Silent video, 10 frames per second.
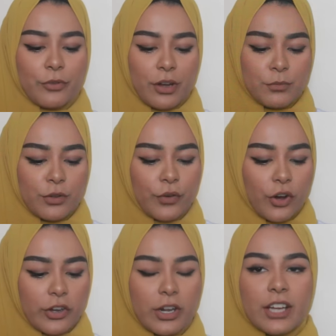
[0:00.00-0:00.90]
before I move
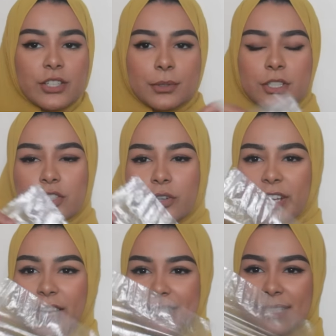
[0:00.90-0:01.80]
on I just wanted to show
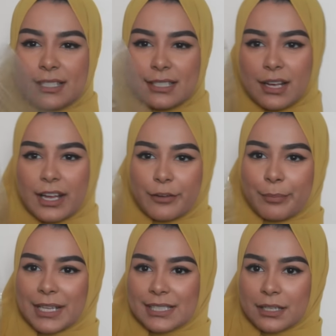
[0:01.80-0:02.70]
you guys this is the kind
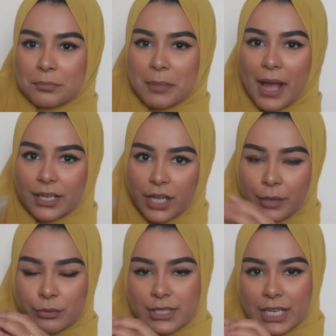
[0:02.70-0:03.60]
of plastic bag
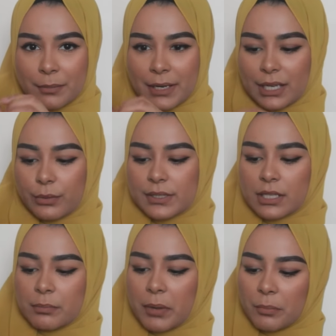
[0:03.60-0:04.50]
I would take my
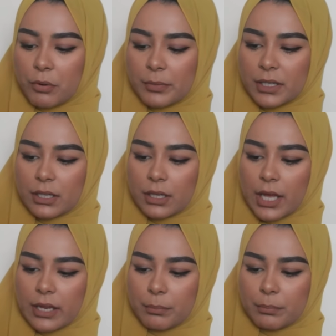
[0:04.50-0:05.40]
liquids in but I'm probably gonna
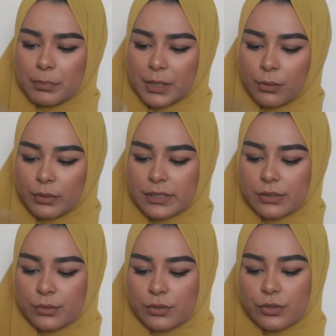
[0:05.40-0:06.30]
get a bigger one
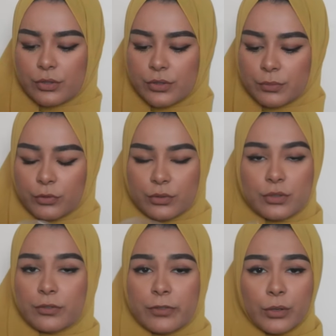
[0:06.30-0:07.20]
this one's too small
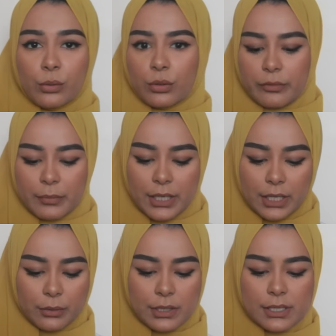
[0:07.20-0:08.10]
to fit all of my
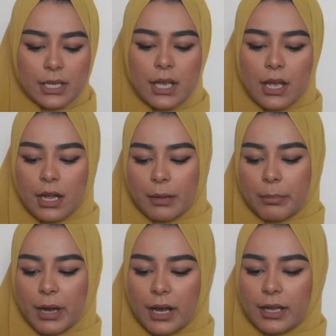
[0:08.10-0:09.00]
liquids
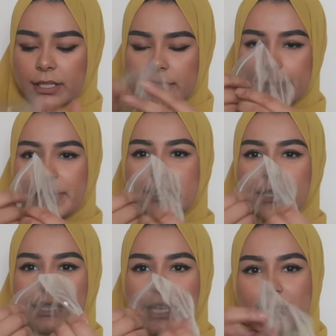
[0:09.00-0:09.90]
but it's
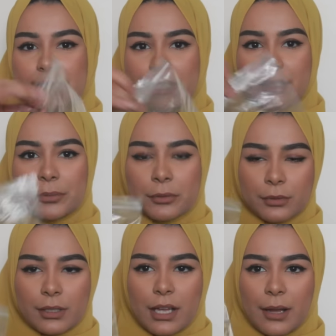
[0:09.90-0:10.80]
basically a
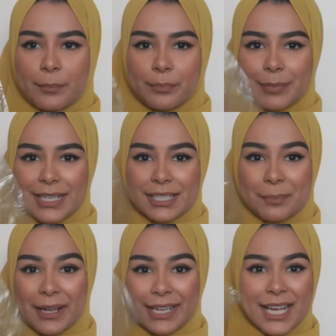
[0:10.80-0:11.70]
sealable um,
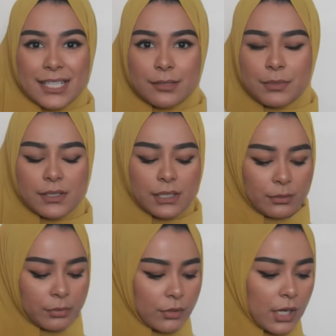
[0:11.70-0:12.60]
plastic bag. It has to be
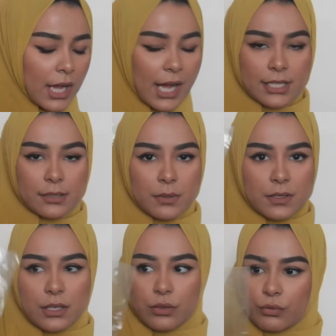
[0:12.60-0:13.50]
sealable, has to be
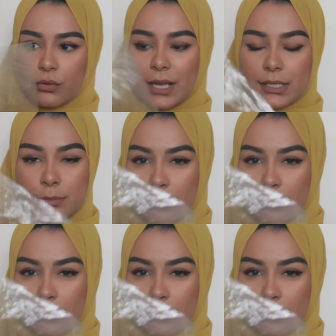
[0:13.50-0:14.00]
see-through, has to